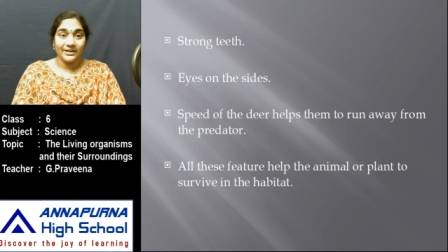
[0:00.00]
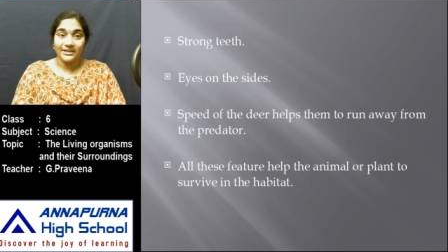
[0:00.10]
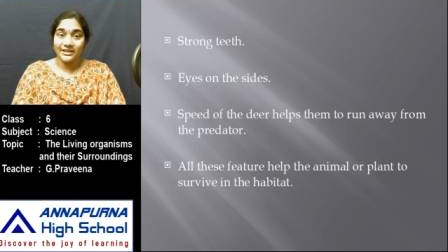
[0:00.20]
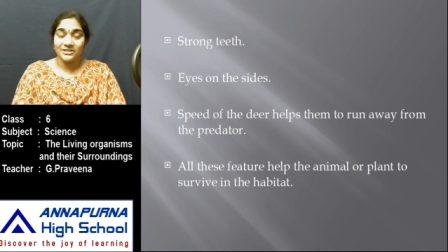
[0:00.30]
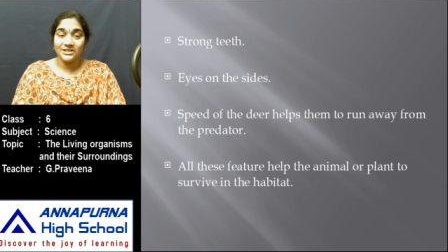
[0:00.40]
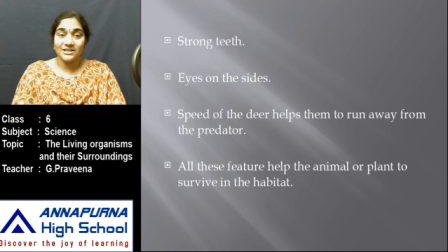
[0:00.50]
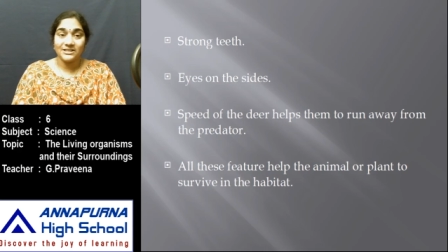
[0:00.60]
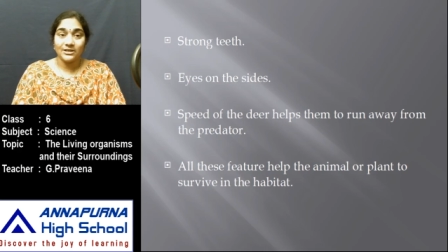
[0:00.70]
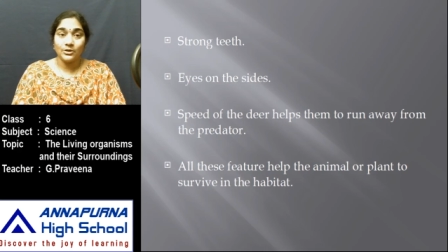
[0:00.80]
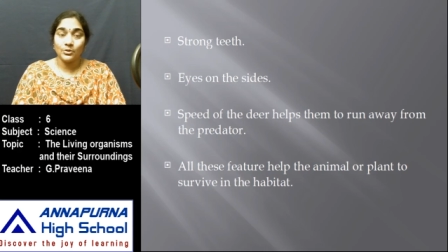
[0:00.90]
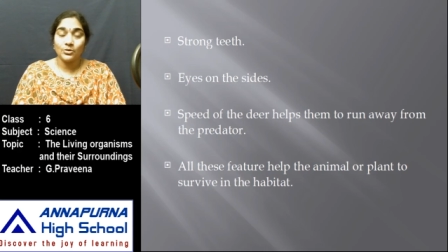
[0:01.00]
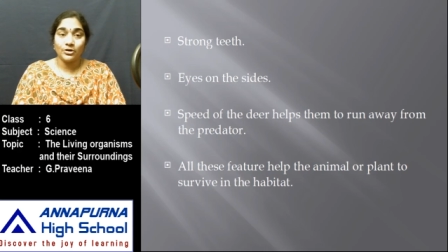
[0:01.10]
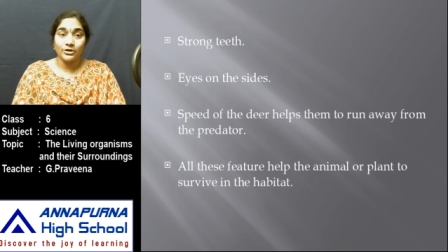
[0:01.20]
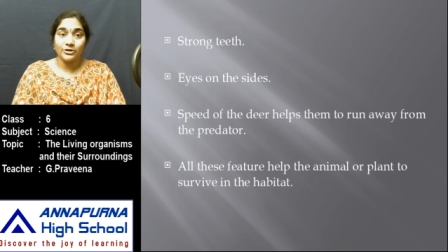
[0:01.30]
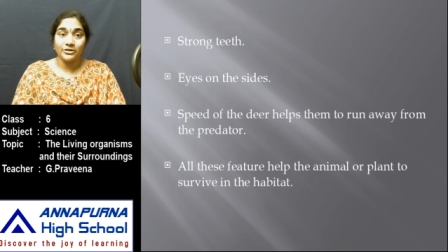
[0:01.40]
It can just look
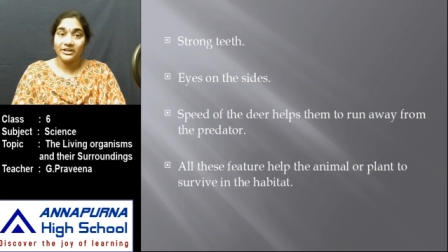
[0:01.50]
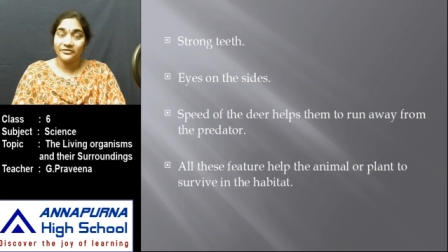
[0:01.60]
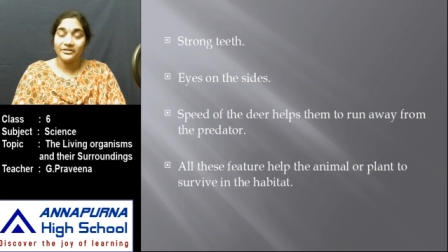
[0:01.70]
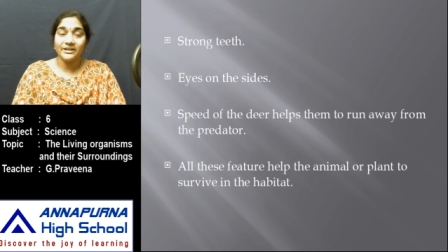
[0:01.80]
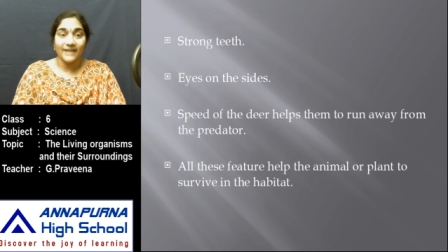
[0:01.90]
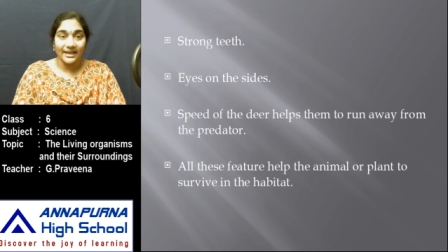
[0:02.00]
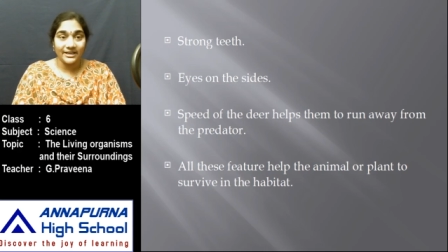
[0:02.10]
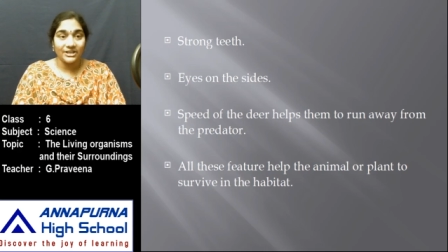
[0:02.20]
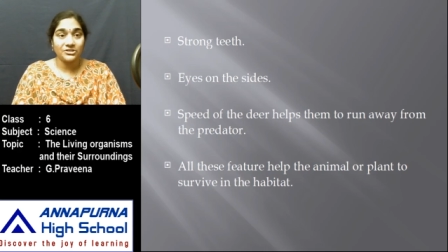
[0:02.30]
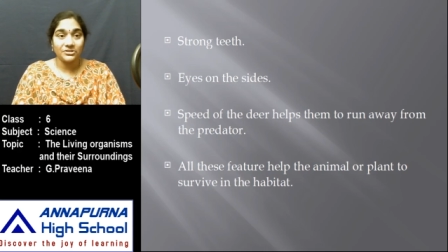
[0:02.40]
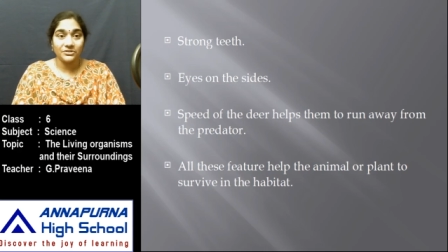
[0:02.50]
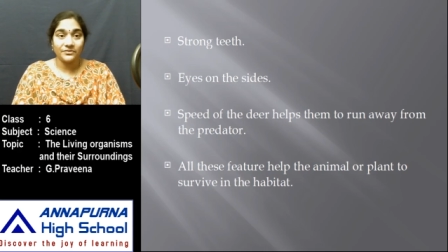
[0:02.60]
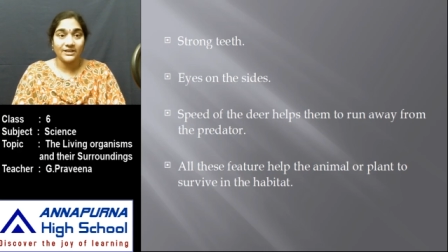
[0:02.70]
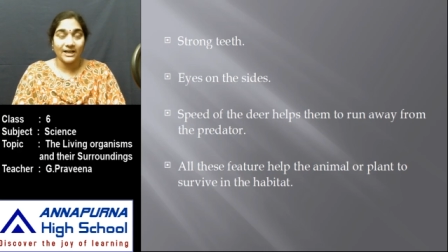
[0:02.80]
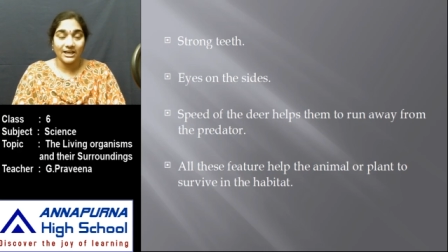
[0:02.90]
on to the different directions
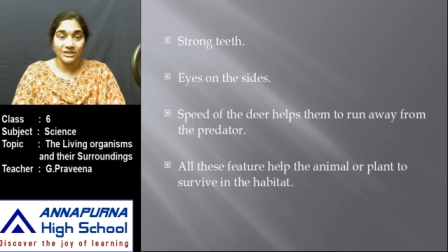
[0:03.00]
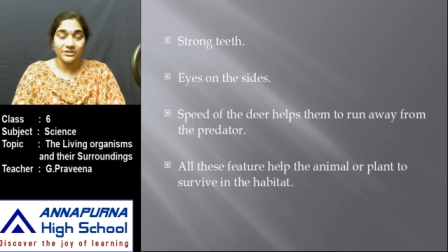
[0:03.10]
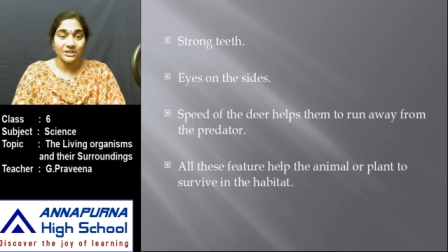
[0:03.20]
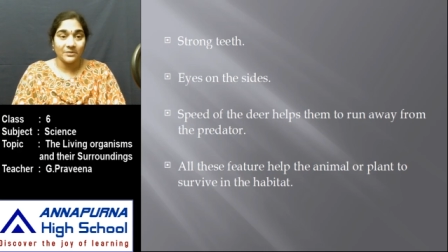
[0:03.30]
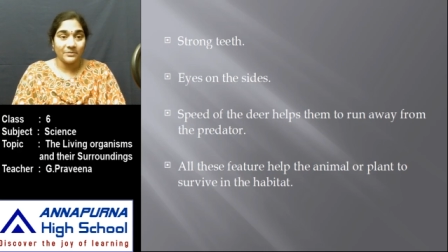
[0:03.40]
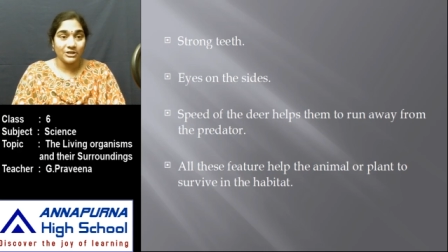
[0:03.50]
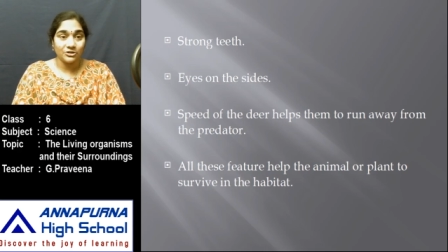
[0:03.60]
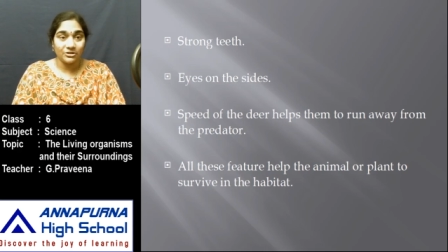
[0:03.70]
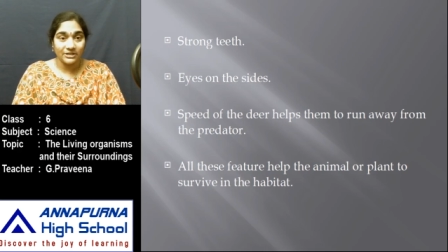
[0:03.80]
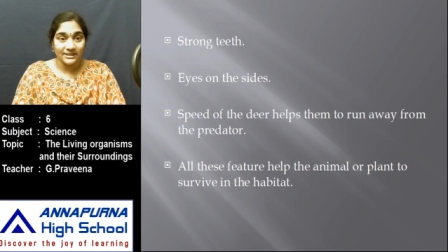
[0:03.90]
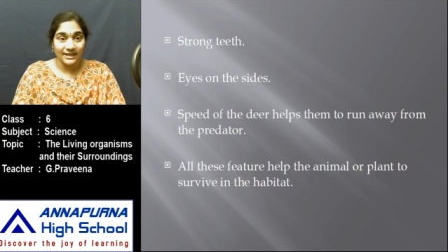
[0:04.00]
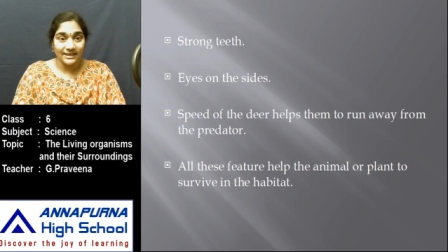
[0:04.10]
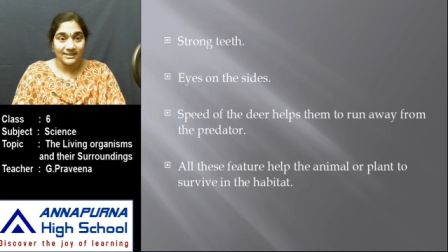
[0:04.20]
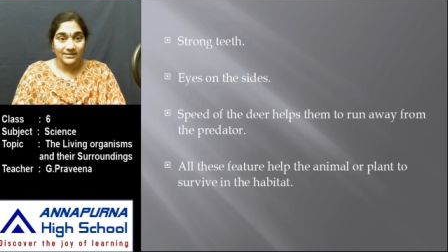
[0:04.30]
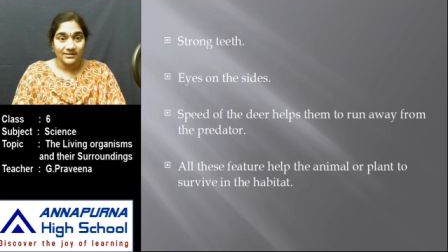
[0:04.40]
with the eyes which are placed on the
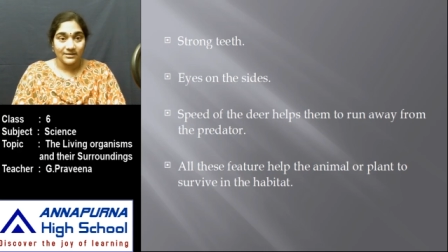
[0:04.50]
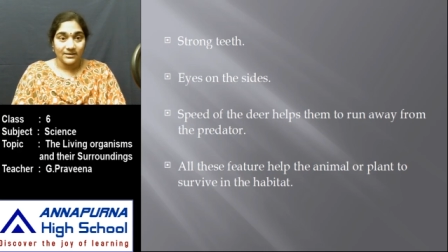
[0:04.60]
sides.